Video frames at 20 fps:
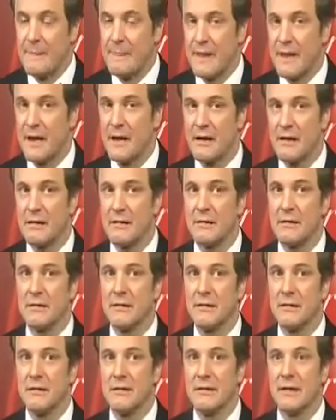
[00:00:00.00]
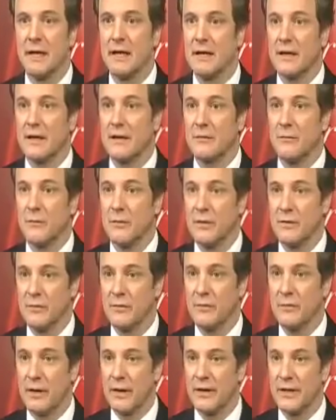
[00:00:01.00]
Now, that we
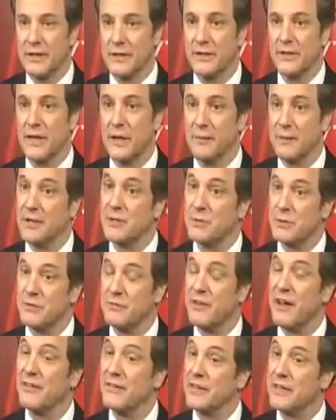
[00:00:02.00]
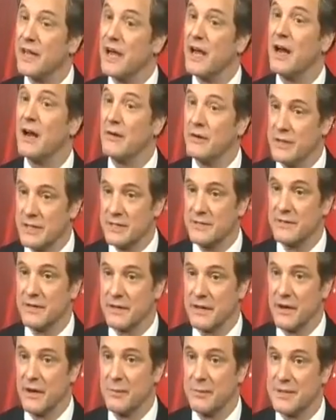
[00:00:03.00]
understood that because we found the diaries of the
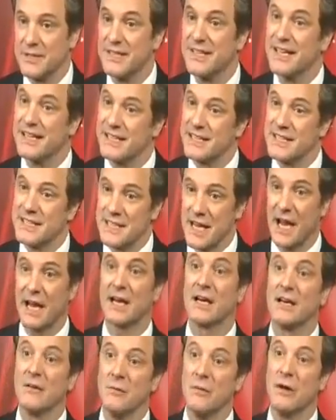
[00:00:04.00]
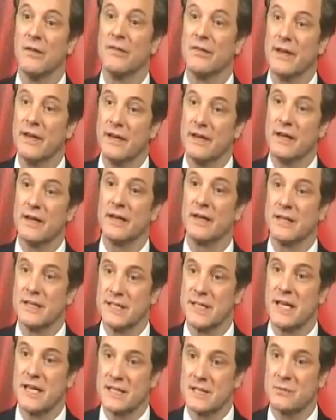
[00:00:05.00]
therapist, and that's exactly what they did
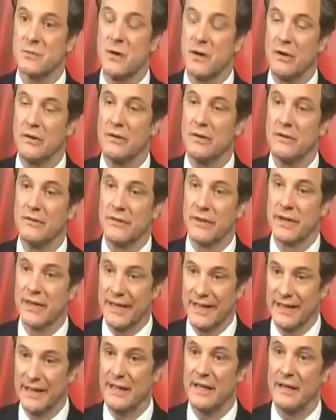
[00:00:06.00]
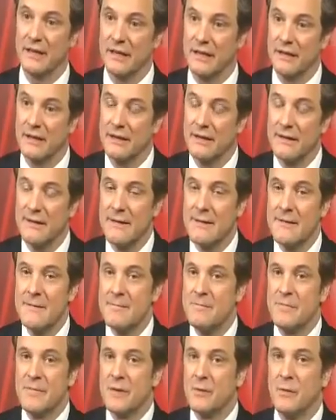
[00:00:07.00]
because that's what the king needed.
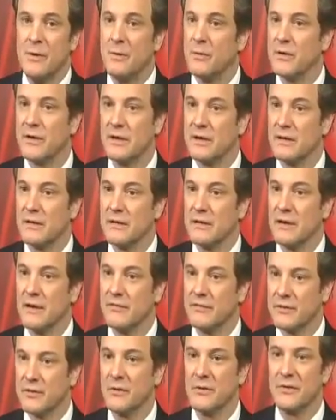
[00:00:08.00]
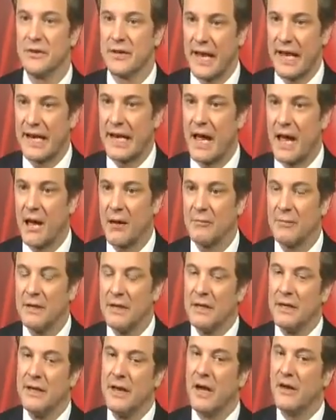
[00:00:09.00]
We wouldn't have thought that up.
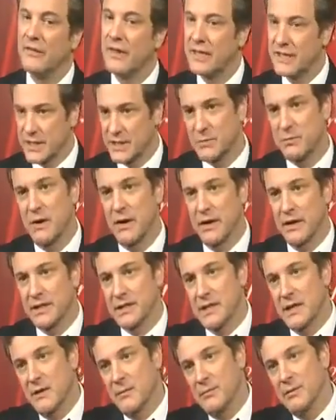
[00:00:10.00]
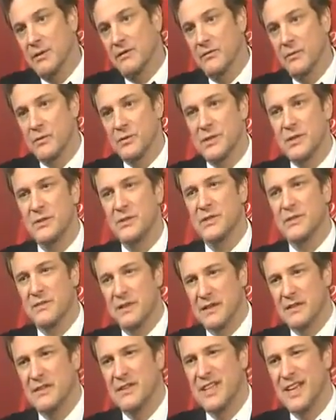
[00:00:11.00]
Now, that's just one example of all sorts
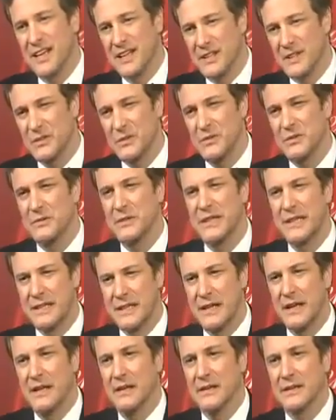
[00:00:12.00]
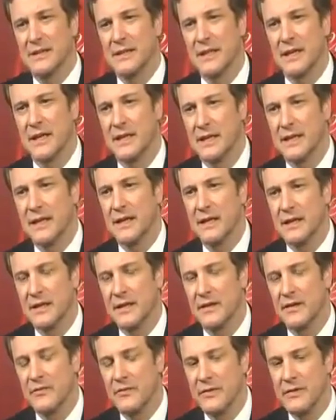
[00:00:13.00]
of little textual details that I think
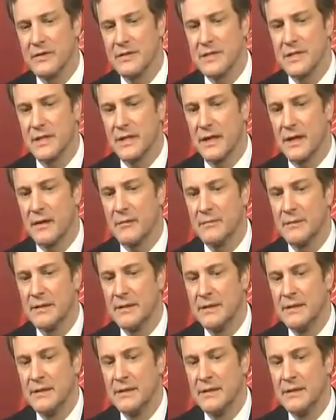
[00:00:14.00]
it, that fills it up.